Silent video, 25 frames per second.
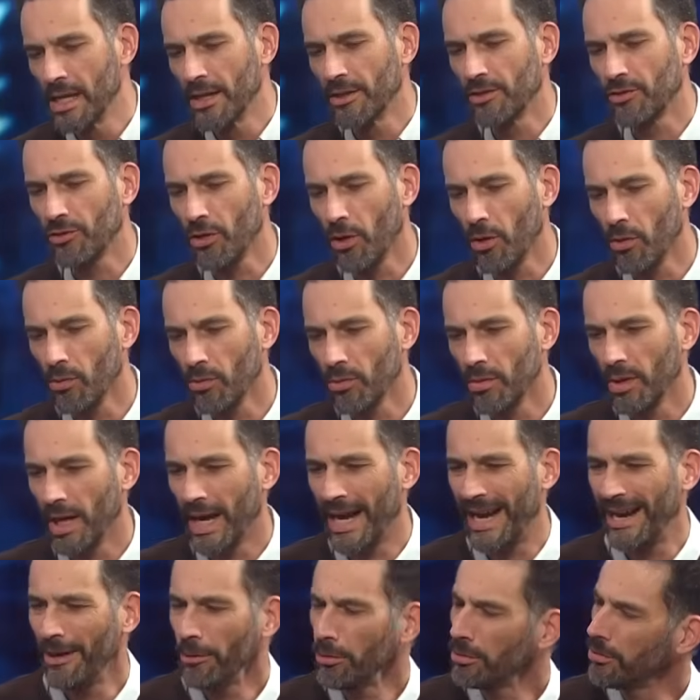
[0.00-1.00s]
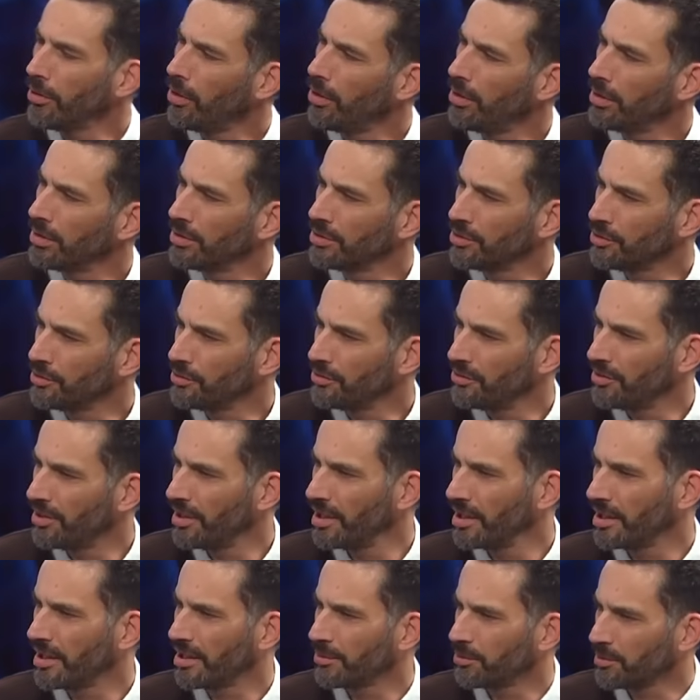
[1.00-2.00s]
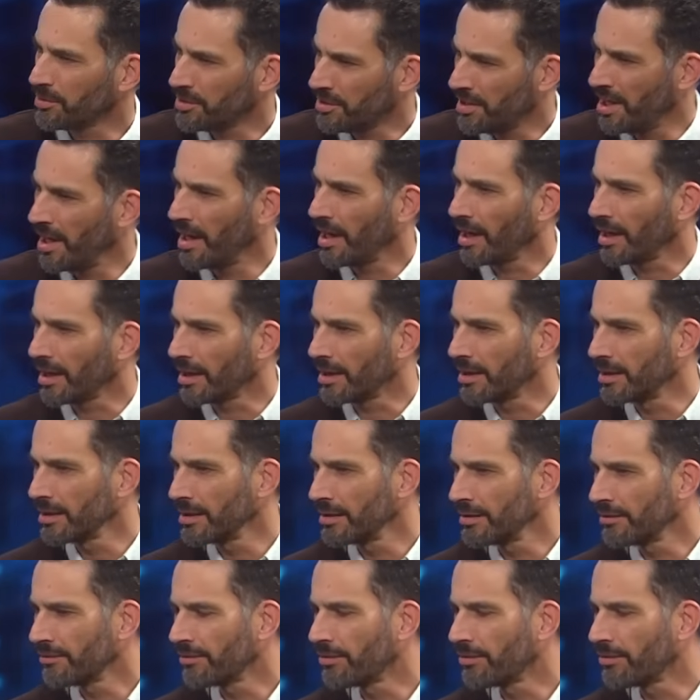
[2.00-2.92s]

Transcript: So how long do you think it would take